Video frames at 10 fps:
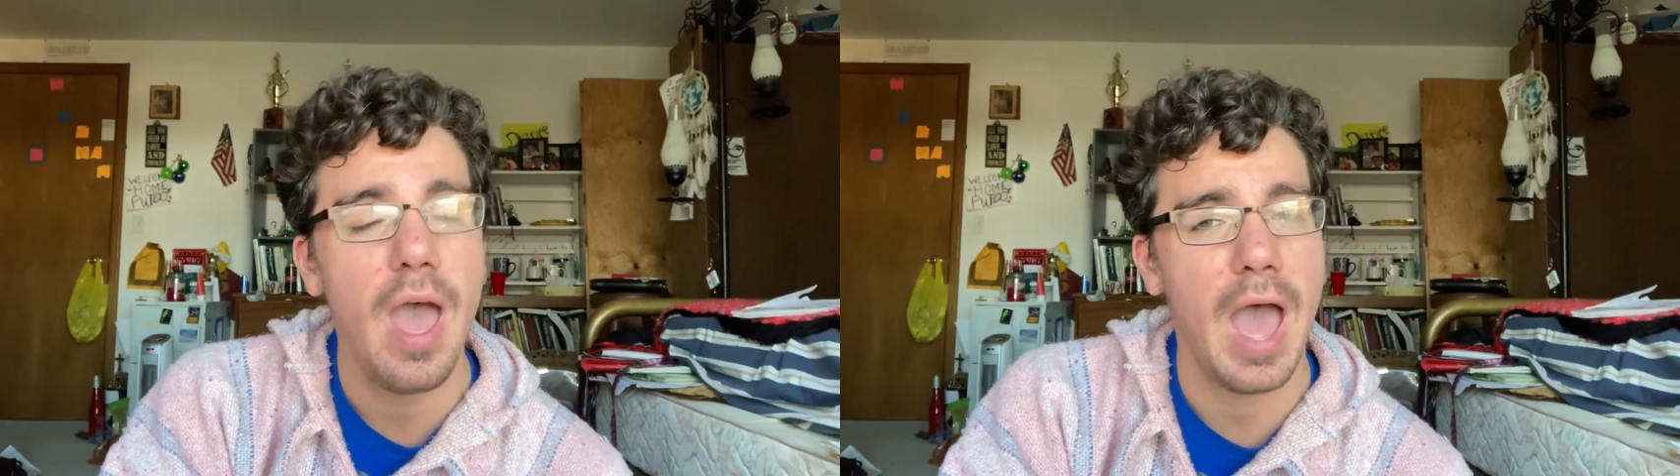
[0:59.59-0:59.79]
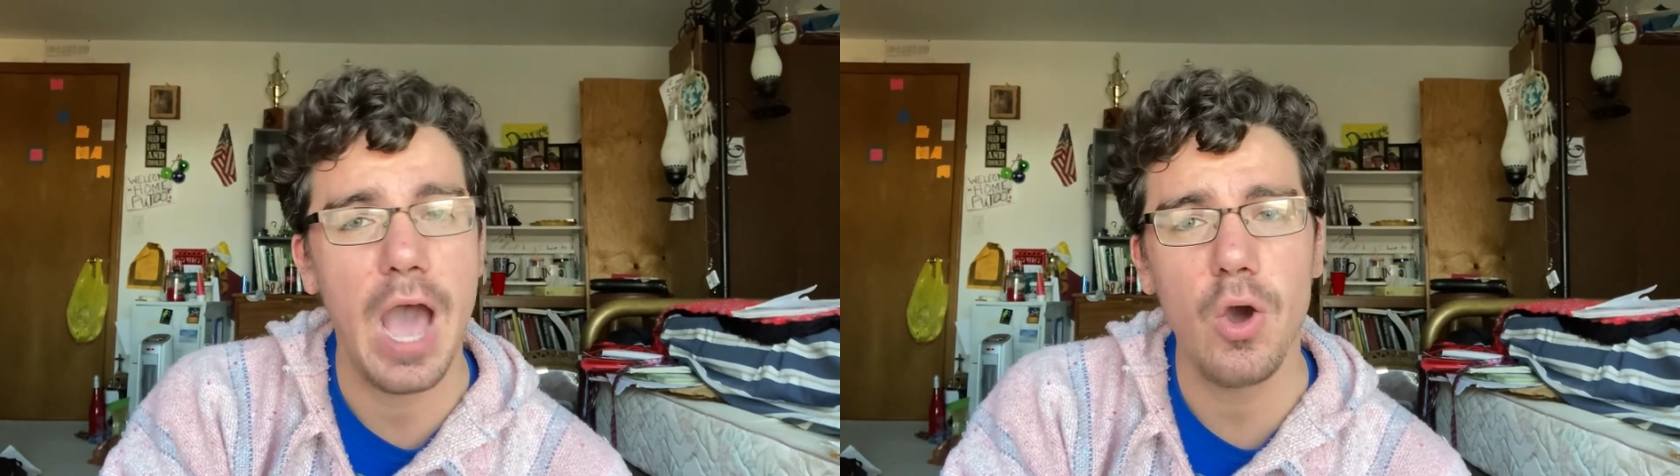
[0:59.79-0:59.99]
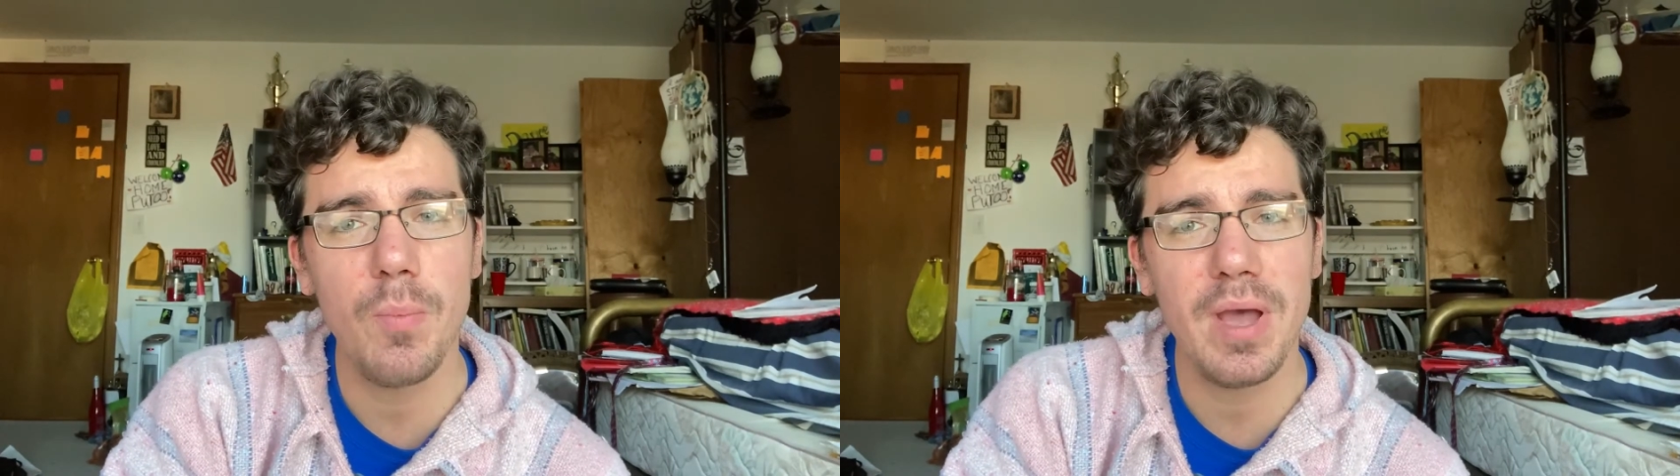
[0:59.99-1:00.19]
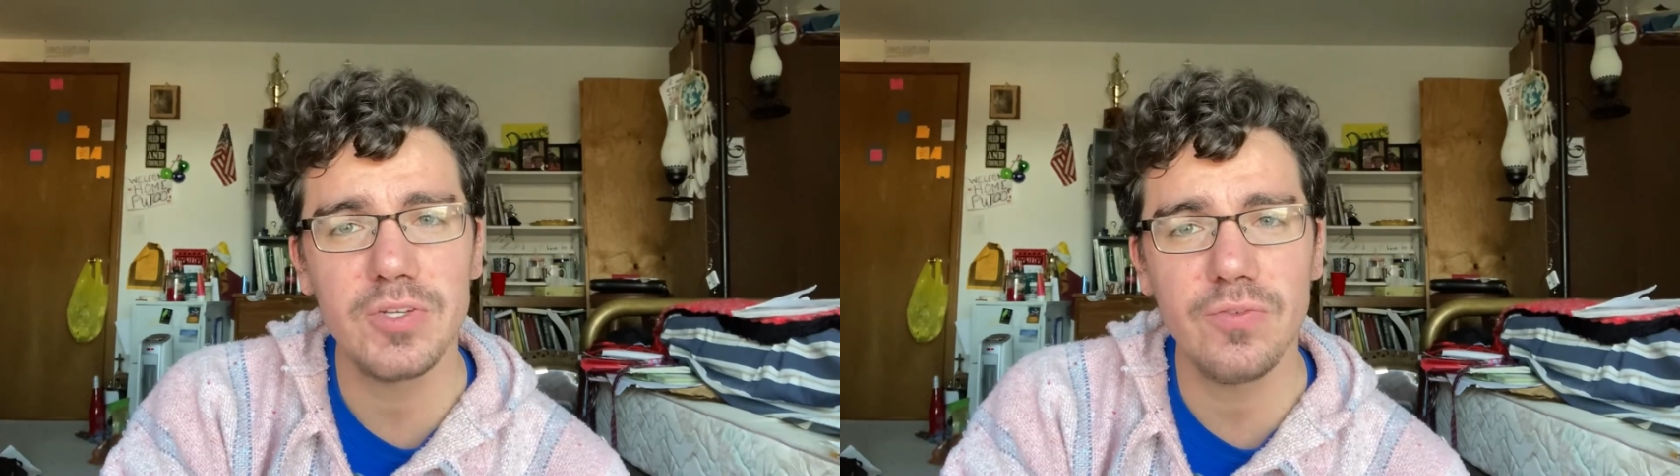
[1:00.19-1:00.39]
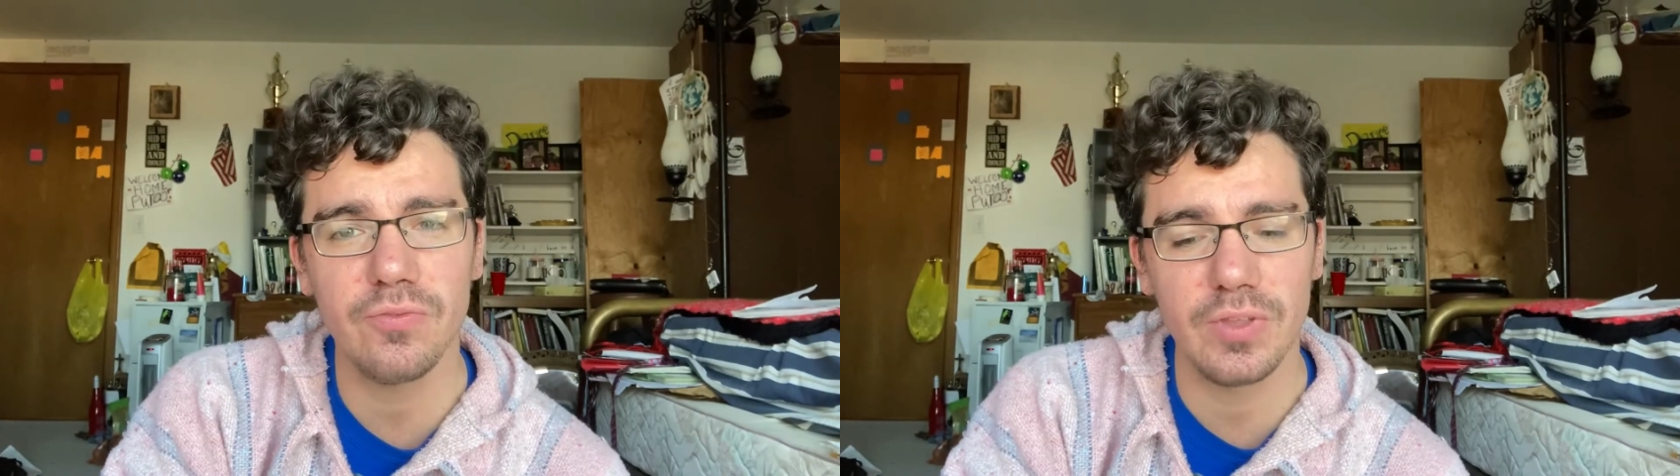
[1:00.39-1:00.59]
How am I
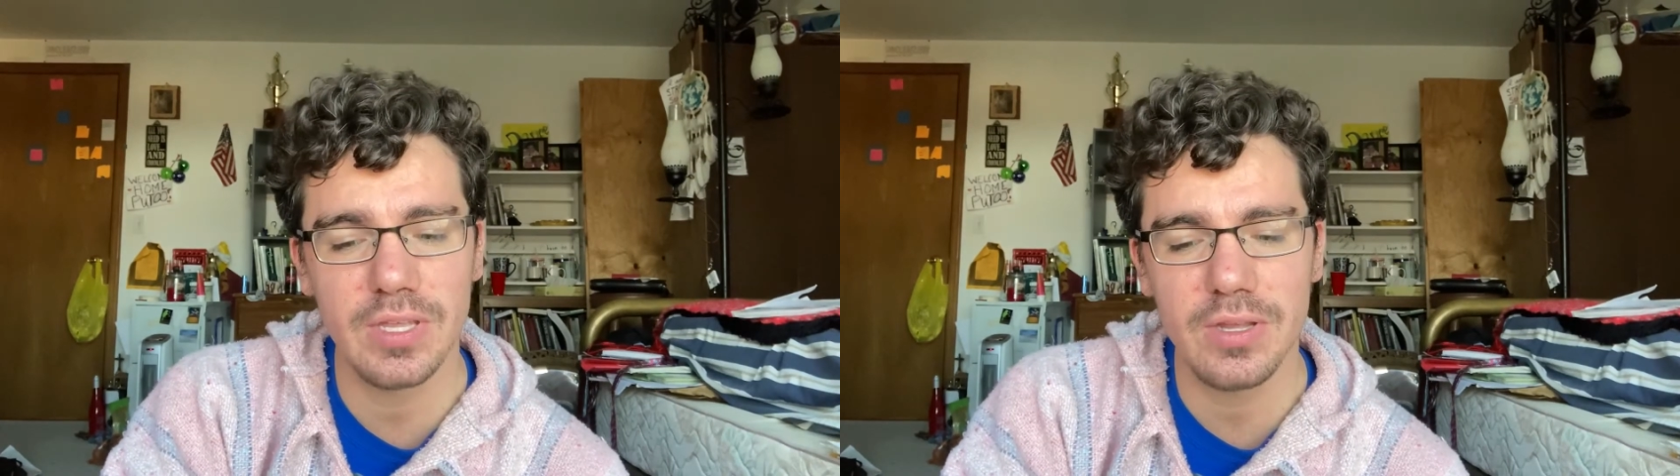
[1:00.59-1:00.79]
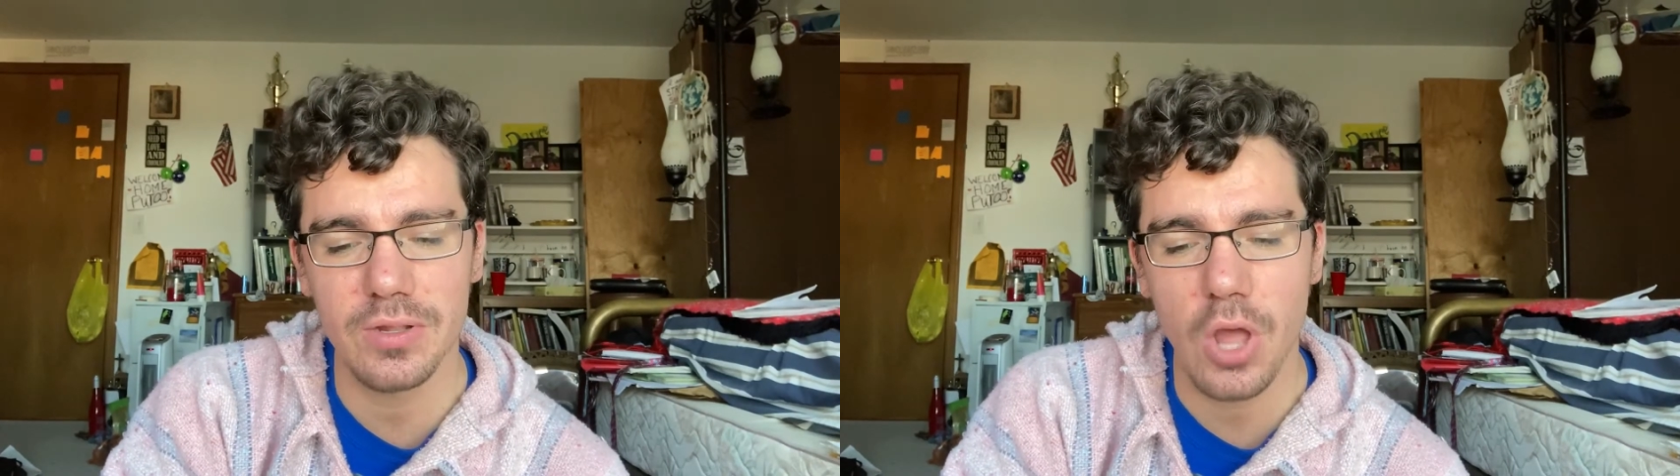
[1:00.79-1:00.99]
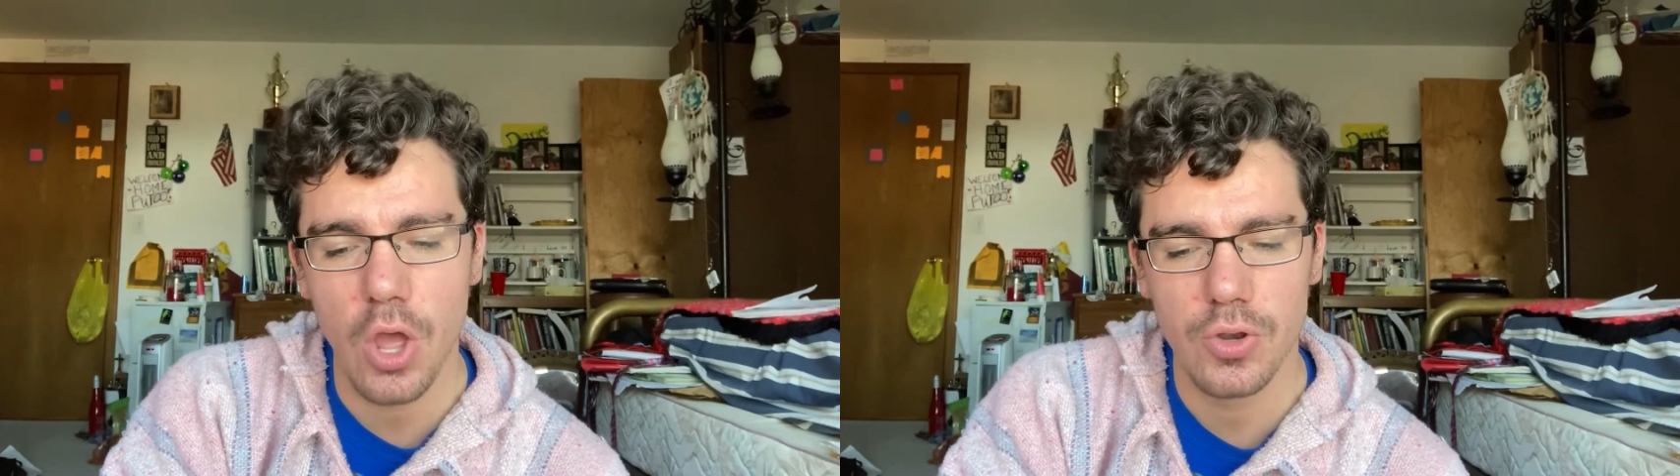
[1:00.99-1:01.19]
to feel?